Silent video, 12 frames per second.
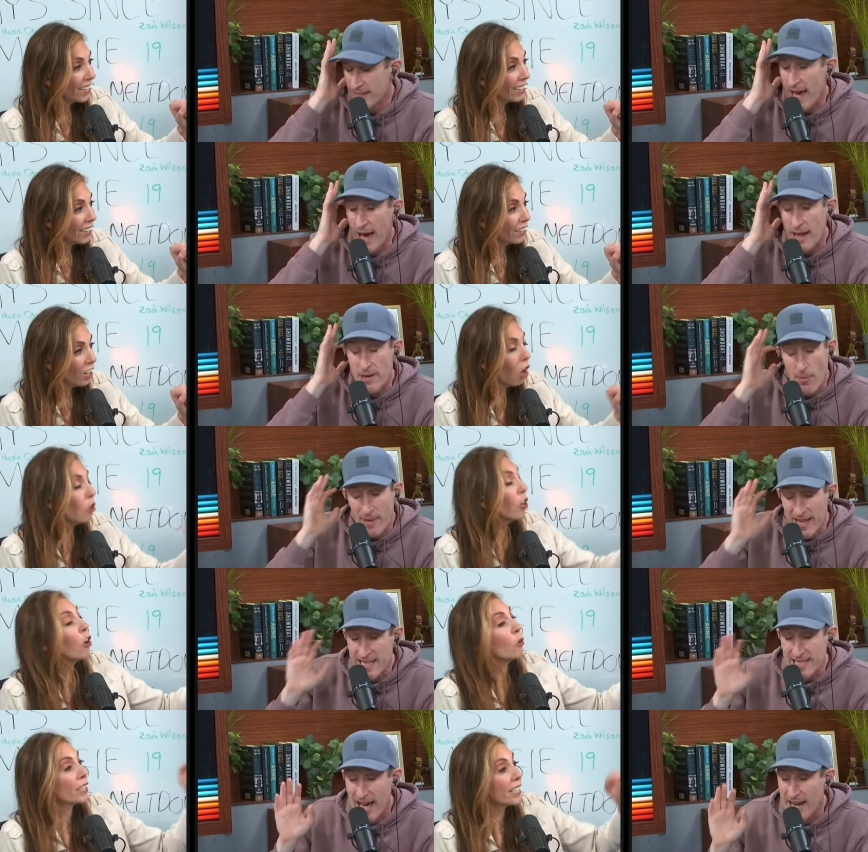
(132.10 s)
Speaker 1: Yeah, no, oh, but
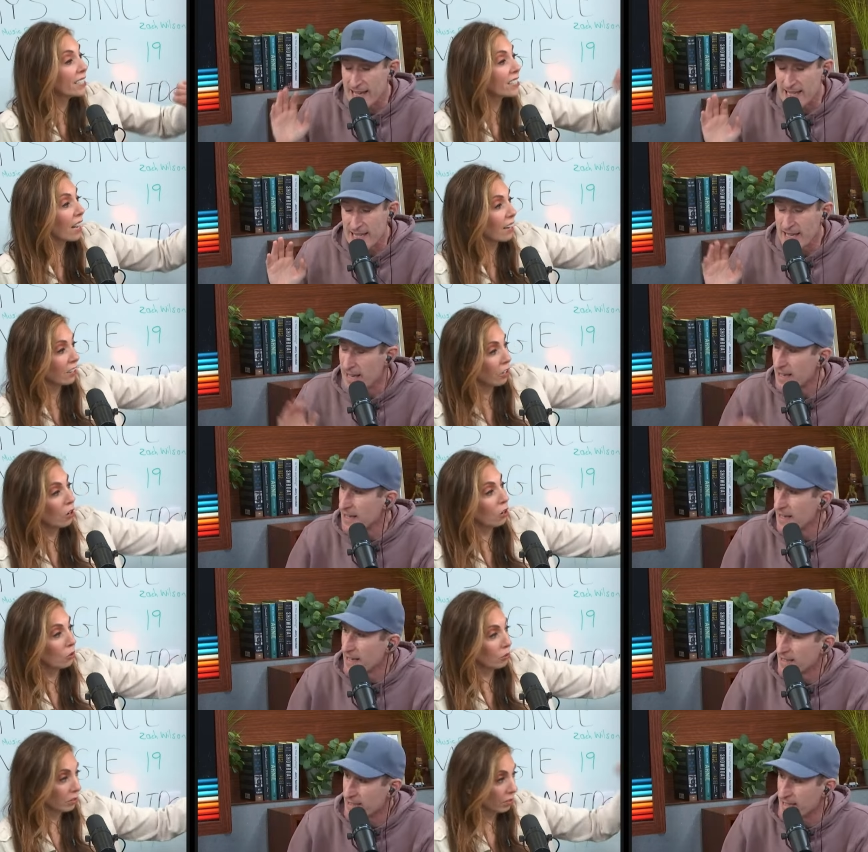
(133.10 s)
he's got he's got to
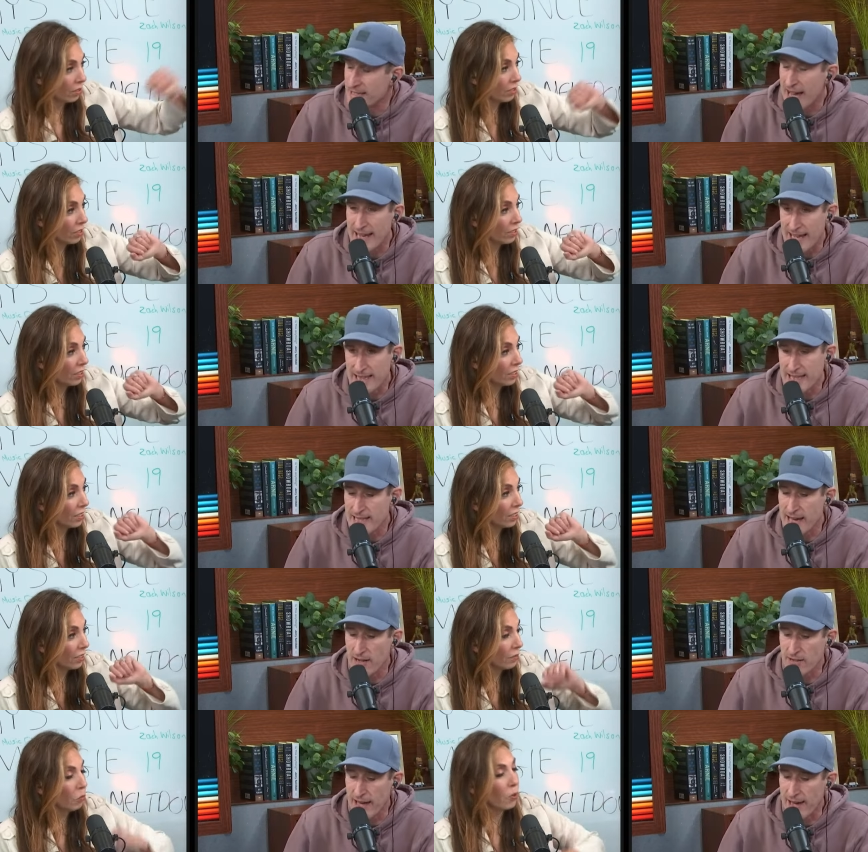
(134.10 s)
go. He's got to get to the
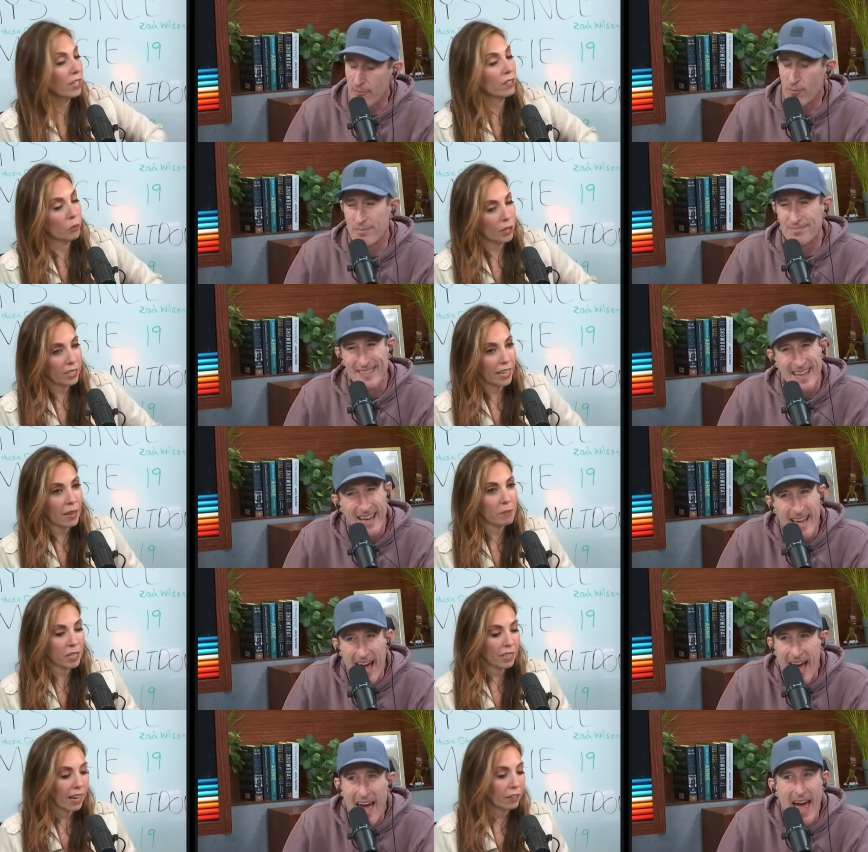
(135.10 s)
title game. Win
Speaker 2: win games
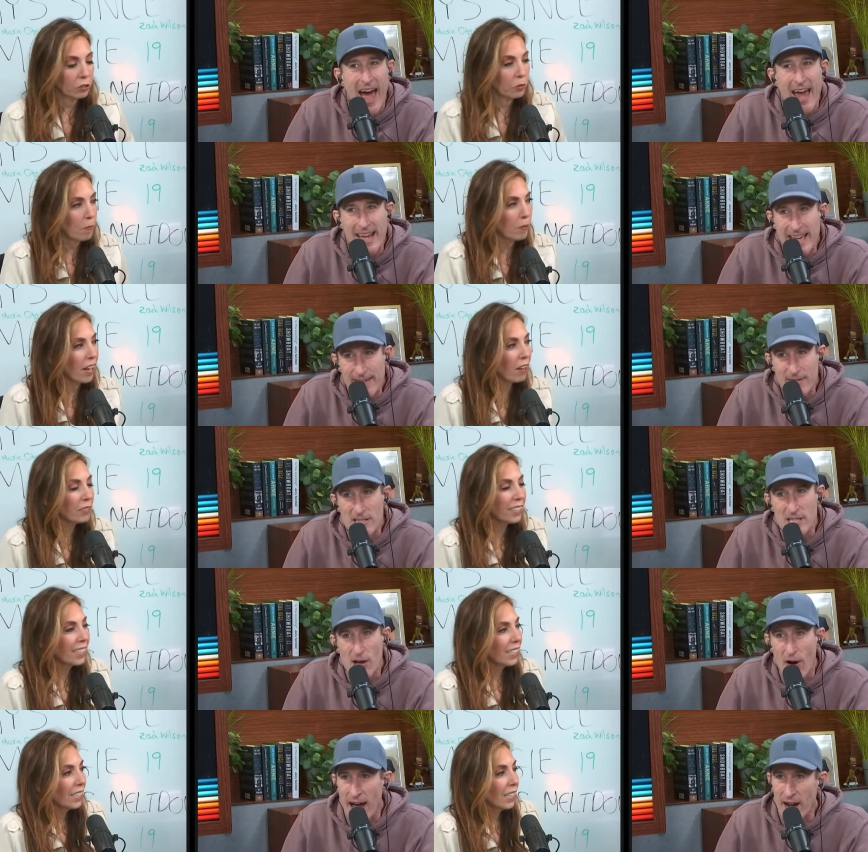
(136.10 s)
in the college and football. And even playoff.
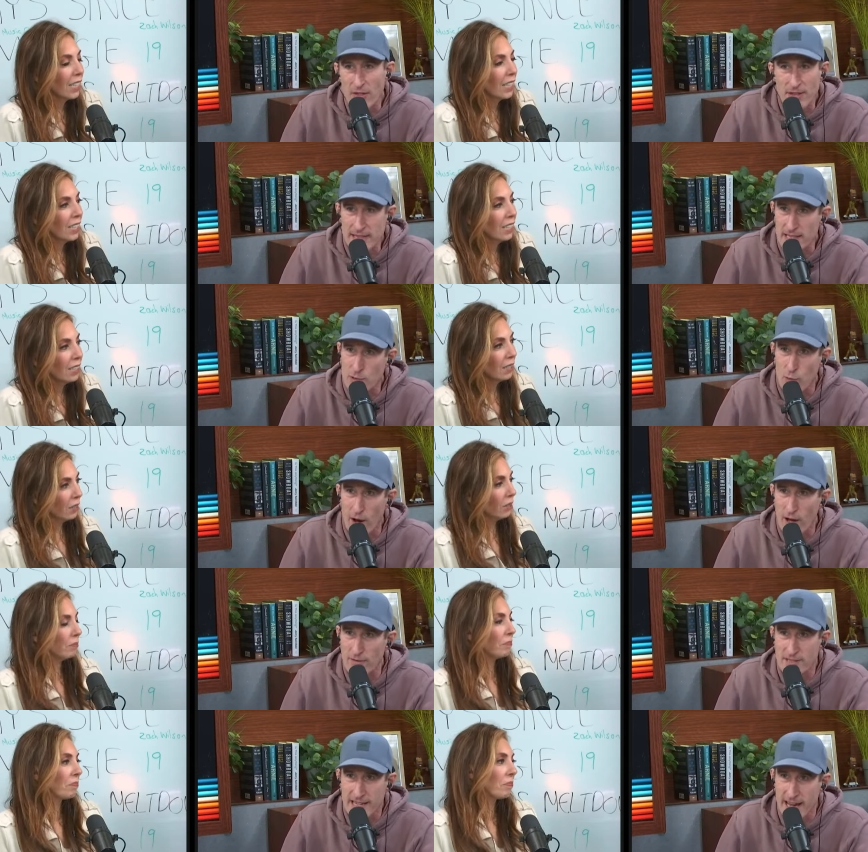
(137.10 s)
so,
Speaker 1: I don't think the
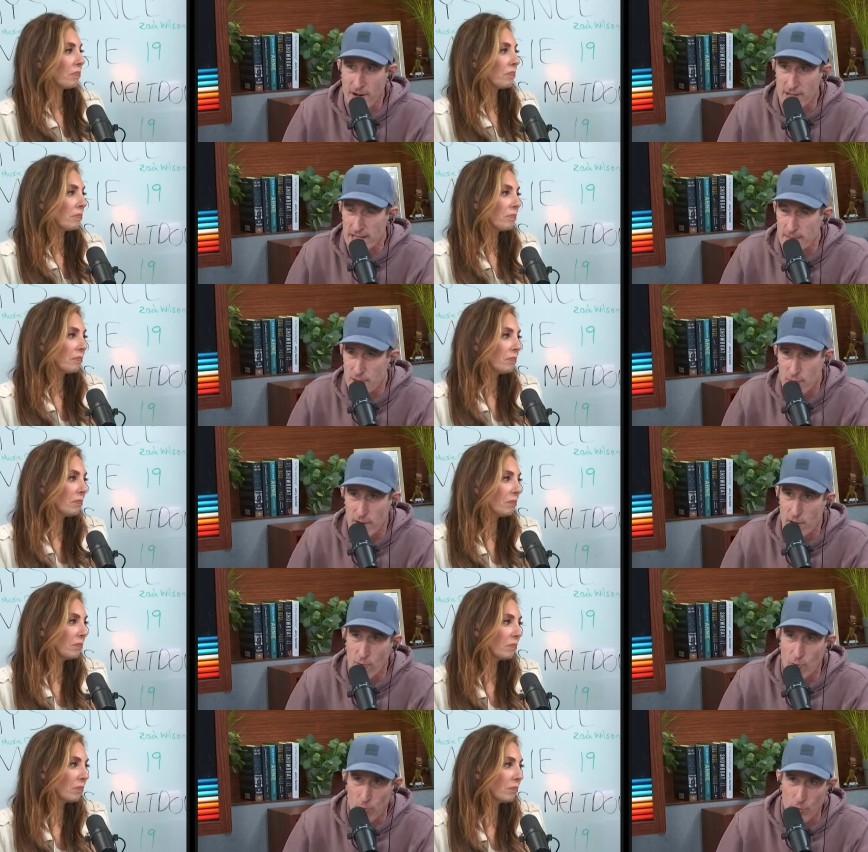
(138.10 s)
twelve is a guarantee because we
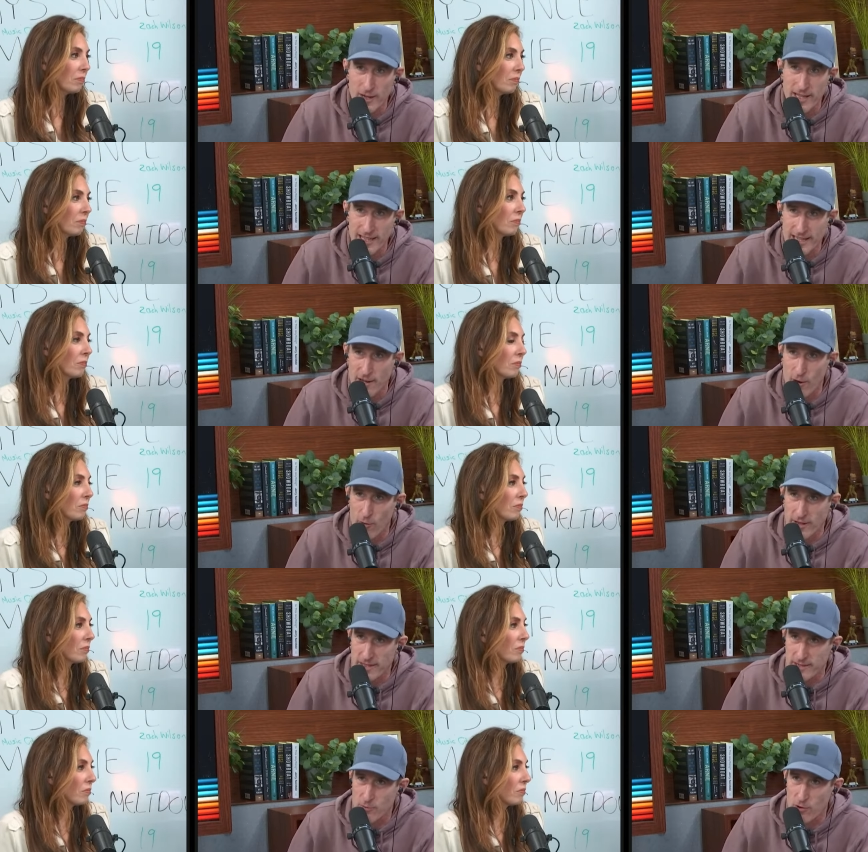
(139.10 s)
don't really know what
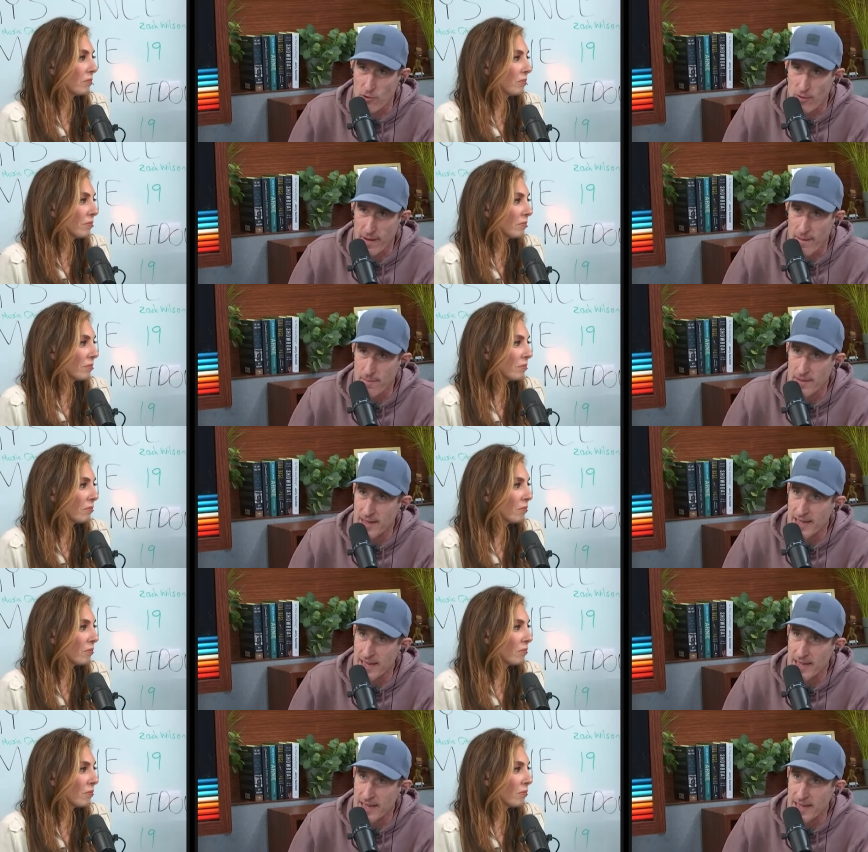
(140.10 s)
this program